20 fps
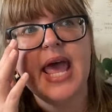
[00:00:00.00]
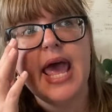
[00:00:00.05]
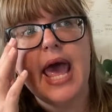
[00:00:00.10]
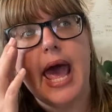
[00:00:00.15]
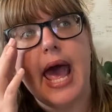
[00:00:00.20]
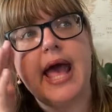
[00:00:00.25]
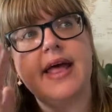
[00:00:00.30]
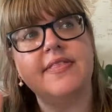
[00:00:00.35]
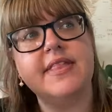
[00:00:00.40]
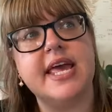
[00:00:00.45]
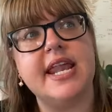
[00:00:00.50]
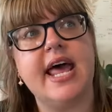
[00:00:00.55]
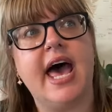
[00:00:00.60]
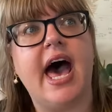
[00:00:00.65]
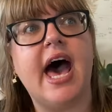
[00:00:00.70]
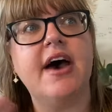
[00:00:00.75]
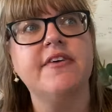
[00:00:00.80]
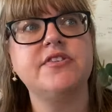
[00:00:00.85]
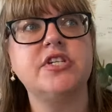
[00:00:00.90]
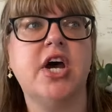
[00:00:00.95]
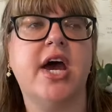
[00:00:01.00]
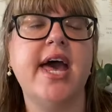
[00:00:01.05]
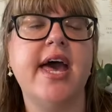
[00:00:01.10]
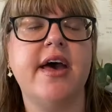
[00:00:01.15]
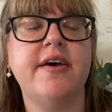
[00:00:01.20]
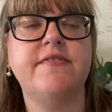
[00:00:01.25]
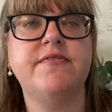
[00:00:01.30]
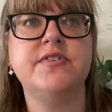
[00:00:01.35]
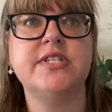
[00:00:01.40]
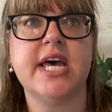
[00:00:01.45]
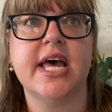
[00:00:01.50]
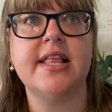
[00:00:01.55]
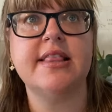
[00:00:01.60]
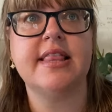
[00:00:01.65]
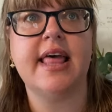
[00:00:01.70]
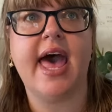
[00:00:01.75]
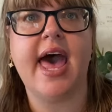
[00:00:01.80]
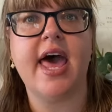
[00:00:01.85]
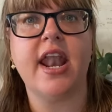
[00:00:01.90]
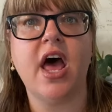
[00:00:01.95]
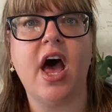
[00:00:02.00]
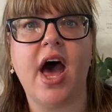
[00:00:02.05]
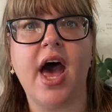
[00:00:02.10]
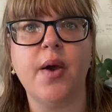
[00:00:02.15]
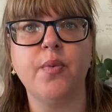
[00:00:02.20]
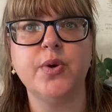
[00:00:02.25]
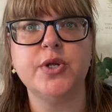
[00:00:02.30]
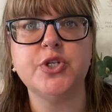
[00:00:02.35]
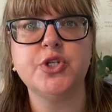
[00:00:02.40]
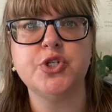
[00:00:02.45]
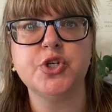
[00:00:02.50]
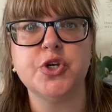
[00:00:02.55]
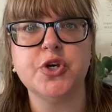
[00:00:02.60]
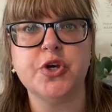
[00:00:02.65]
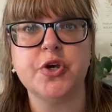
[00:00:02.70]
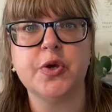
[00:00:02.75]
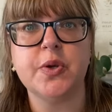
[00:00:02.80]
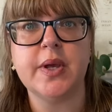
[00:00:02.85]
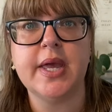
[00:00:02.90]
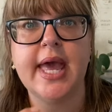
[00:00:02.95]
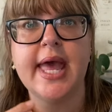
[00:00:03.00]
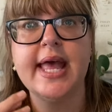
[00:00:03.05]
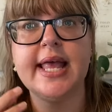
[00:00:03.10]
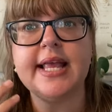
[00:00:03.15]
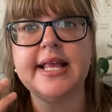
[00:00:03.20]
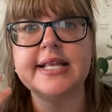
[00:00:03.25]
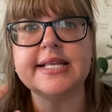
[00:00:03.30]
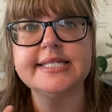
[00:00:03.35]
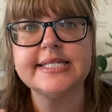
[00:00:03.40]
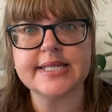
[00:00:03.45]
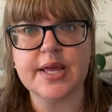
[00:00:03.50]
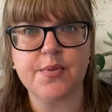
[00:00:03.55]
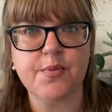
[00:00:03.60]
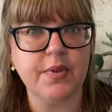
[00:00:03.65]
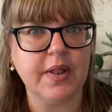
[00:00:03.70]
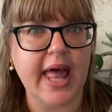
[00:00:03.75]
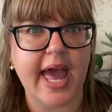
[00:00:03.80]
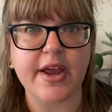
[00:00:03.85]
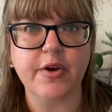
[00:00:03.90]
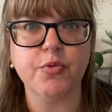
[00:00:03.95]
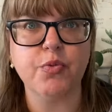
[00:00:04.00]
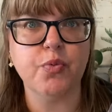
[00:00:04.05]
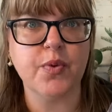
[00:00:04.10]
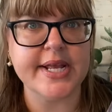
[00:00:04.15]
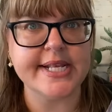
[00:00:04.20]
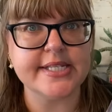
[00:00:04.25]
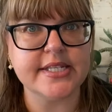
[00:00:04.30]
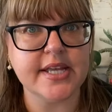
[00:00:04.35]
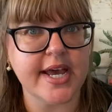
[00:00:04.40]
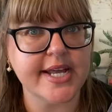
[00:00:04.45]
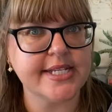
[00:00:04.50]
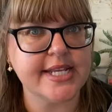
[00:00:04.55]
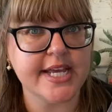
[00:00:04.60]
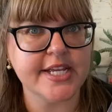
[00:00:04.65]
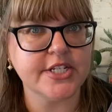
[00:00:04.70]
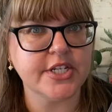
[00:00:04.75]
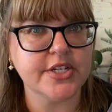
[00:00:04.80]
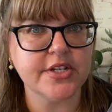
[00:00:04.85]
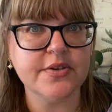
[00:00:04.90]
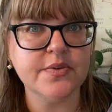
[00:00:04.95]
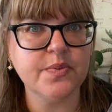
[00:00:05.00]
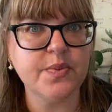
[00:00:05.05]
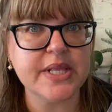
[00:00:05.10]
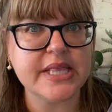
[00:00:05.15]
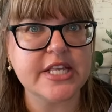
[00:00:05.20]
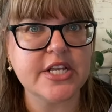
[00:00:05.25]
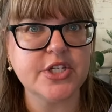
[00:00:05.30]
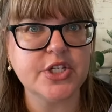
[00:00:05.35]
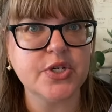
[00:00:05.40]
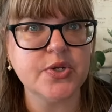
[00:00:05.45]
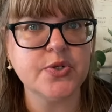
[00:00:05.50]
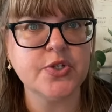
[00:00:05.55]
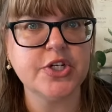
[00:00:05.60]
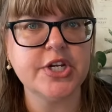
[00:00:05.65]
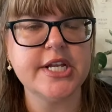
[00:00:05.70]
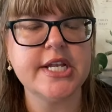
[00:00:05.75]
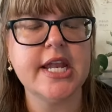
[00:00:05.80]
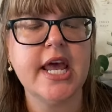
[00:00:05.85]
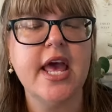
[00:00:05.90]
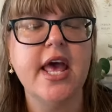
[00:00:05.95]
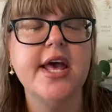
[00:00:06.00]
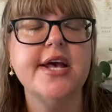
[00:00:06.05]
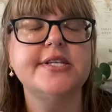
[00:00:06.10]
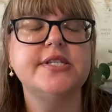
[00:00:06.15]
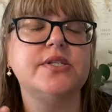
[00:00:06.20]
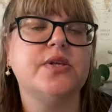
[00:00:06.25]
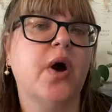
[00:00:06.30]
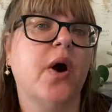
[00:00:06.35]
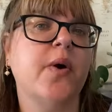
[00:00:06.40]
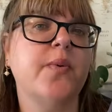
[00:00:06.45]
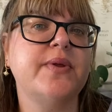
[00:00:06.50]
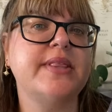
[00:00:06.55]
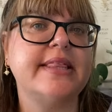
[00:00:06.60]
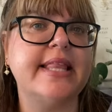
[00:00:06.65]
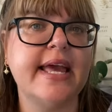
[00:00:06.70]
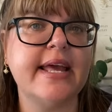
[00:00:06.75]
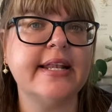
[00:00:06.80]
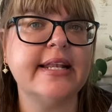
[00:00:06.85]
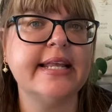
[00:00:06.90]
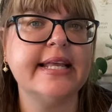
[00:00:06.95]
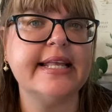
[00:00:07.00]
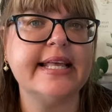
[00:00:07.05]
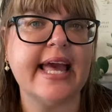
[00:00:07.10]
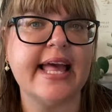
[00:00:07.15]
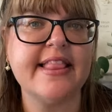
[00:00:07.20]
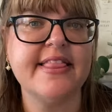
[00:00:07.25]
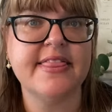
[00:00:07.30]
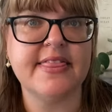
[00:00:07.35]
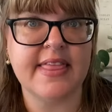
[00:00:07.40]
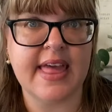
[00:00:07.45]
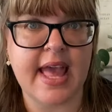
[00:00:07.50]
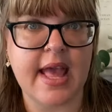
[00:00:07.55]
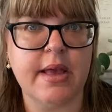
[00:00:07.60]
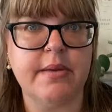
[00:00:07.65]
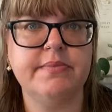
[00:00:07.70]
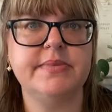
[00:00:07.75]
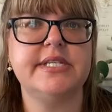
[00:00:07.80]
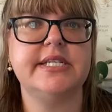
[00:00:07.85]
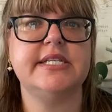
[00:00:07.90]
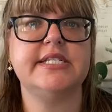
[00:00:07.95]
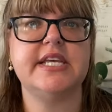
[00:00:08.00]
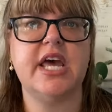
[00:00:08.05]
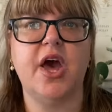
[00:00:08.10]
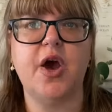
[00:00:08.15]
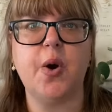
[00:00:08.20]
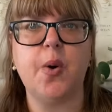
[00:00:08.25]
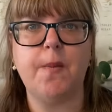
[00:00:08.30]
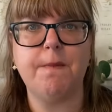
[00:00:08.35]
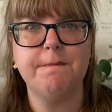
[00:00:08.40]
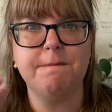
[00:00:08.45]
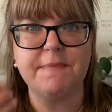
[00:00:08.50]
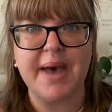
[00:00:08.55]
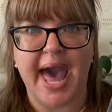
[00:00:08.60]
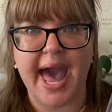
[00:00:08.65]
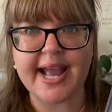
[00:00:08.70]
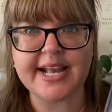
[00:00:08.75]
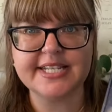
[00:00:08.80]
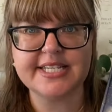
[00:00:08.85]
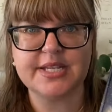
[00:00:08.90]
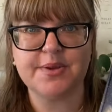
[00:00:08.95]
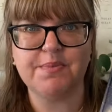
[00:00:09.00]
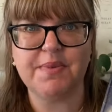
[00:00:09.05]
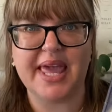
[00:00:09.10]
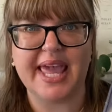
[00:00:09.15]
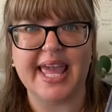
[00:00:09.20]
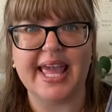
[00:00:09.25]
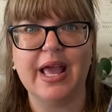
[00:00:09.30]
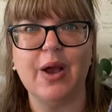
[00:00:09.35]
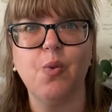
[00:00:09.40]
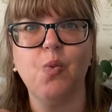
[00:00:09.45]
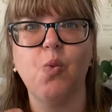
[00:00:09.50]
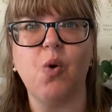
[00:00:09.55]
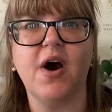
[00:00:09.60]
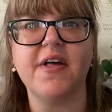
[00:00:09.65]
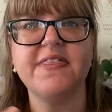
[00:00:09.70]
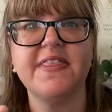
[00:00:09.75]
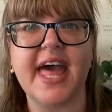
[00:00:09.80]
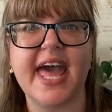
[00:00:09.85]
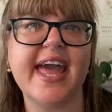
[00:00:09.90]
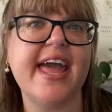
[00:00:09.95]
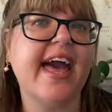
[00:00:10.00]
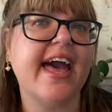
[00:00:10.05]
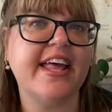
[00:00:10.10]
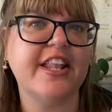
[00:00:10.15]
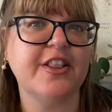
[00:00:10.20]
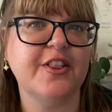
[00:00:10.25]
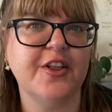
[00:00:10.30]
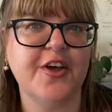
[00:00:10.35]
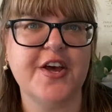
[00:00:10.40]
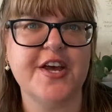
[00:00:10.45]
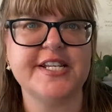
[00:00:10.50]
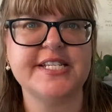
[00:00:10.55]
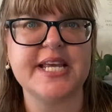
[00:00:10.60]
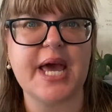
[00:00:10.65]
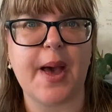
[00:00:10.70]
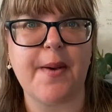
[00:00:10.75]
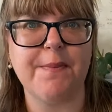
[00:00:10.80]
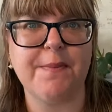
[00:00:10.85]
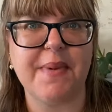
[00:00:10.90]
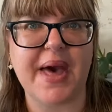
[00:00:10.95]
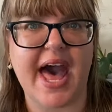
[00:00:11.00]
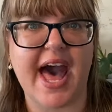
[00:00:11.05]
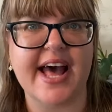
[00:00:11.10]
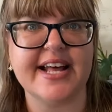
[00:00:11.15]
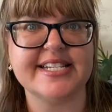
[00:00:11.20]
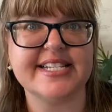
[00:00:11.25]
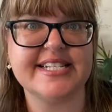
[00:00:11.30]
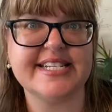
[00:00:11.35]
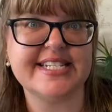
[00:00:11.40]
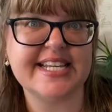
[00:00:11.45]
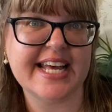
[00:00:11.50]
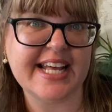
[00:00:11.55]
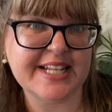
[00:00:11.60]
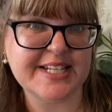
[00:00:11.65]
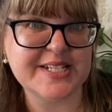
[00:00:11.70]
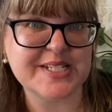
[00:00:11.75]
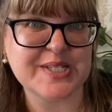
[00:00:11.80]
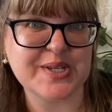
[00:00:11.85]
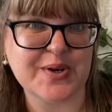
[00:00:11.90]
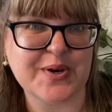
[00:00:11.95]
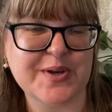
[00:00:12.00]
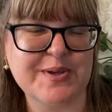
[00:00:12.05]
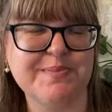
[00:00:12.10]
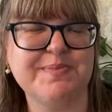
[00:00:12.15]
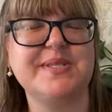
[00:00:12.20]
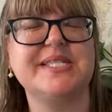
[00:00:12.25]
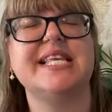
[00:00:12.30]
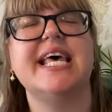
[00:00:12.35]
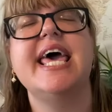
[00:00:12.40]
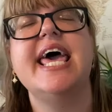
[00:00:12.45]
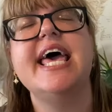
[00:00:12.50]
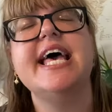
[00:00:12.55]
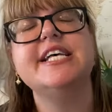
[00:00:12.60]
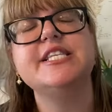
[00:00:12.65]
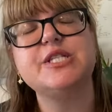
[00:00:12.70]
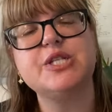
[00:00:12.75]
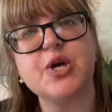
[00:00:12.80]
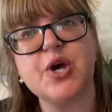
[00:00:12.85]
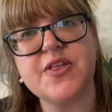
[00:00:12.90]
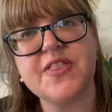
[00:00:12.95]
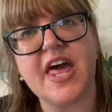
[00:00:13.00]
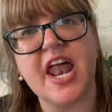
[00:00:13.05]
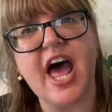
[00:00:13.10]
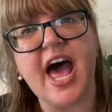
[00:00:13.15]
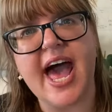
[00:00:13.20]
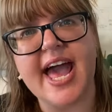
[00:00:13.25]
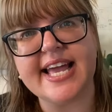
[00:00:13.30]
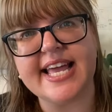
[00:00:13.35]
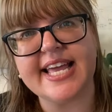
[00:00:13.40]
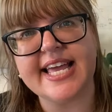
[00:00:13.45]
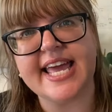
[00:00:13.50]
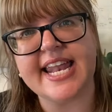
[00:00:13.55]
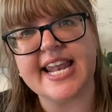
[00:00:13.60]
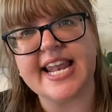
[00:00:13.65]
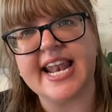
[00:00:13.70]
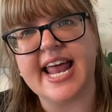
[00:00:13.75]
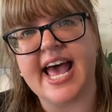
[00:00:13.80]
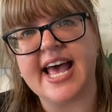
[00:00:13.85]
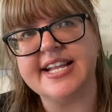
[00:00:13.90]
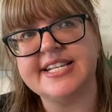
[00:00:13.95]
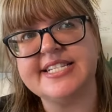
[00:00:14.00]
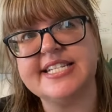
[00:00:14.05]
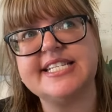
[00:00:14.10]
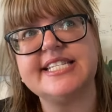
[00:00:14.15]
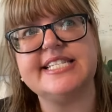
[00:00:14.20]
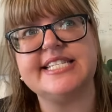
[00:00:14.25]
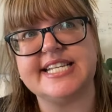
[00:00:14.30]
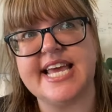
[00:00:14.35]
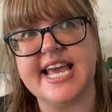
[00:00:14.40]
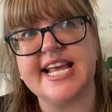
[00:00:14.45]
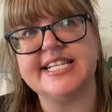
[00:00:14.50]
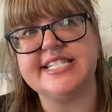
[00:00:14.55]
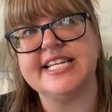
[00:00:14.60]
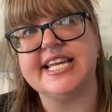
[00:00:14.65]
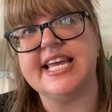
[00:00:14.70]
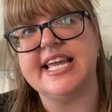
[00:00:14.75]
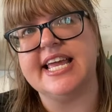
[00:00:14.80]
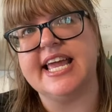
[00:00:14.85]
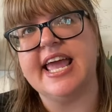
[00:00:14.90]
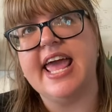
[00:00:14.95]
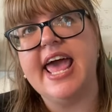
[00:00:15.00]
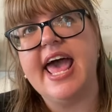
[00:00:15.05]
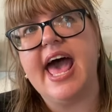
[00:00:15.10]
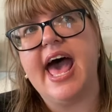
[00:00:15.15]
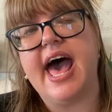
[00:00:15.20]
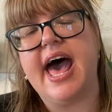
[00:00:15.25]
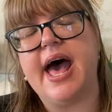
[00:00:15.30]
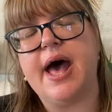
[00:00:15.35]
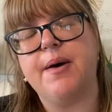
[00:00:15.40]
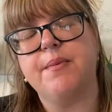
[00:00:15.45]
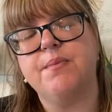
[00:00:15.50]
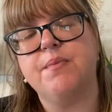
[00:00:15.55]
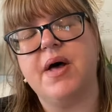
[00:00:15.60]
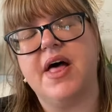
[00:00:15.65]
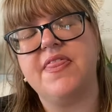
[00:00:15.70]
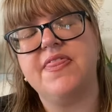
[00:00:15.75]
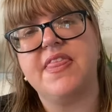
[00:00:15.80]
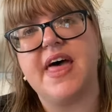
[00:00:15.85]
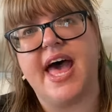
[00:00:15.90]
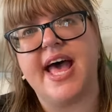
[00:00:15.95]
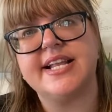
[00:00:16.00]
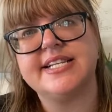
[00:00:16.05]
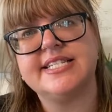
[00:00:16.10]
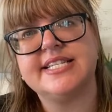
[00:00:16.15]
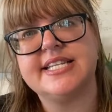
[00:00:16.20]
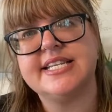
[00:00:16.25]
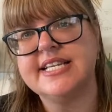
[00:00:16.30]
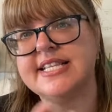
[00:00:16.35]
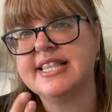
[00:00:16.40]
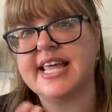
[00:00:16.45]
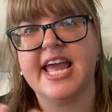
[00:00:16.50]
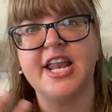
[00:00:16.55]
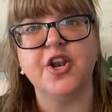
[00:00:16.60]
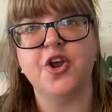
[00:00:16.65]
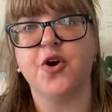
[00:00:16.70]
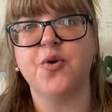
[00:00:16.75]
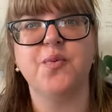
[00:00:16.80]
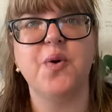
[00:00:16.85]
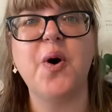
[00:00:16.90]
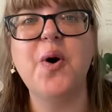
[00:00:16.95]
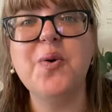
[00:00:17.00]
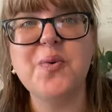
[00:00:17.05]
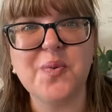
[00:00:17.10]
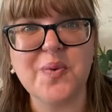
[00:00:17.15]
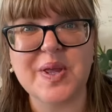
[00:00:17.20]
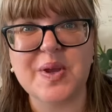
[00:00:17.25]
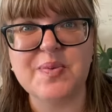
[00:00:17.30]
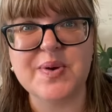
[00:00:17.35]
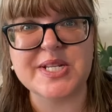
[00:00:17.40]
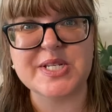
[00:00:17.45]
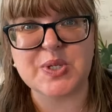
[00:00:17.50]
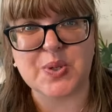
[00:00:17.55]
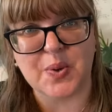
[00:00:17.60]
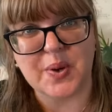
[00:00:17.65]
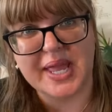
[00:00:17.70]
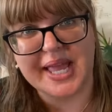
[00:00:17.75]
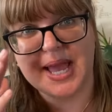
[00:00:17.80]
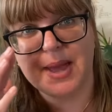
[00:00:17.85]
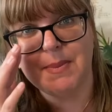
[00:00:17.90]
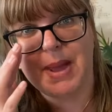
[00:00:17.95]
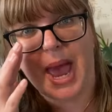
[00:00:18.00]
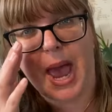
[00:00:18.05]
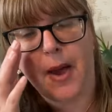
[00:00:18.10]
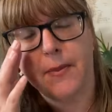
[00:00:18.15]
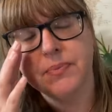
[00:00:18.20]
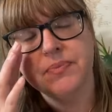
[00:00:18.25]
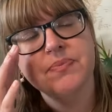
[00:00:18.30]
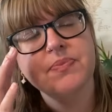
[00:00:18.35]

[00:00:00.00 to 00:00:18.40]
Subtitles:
And then after I have done that, I would do some like recitation with the children. So I would then get them to tell back to me what they had learned about telescopes, so that I can get an understanding that they know what we were talking about.